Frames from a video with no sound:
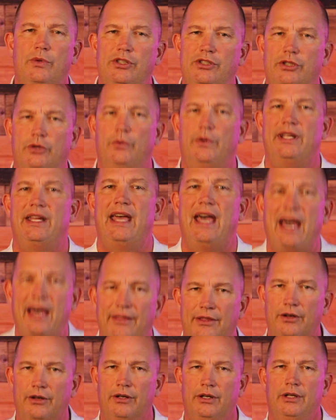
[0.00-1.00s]
we should
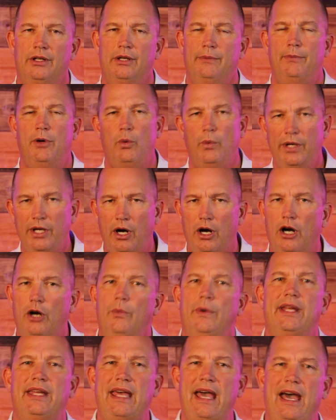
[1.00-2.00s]
regather. But we are
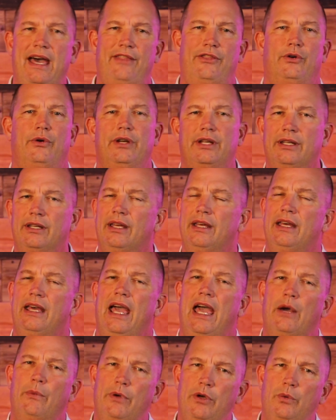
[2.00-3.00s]
regathering
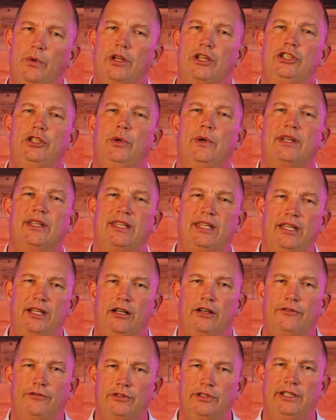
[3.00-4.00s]
and we want to do it
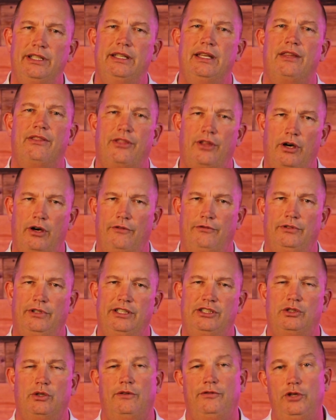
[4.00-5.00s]
carefully and
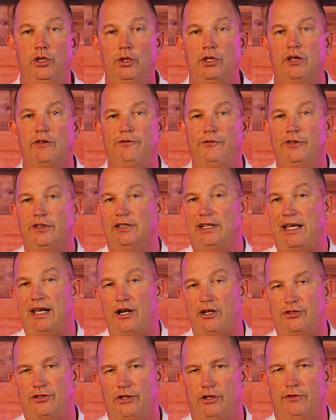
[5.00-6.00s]
thoughtfully. So if you could fill out
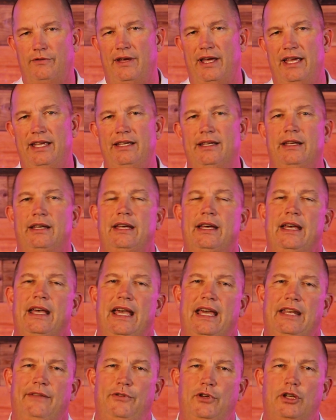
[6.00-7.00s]
our survey
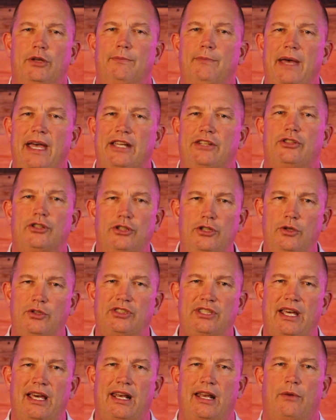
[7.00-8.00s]
and if you could make sure you
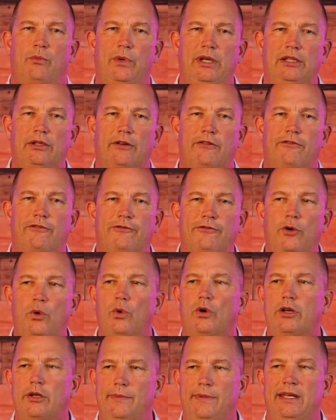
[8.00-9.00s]
sign up, we look
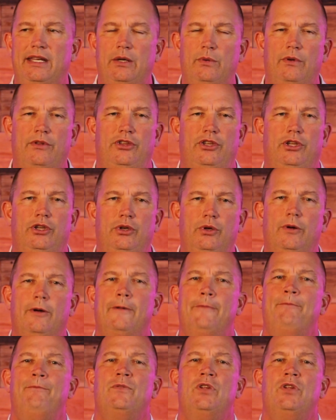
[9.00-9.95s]
forward to being with you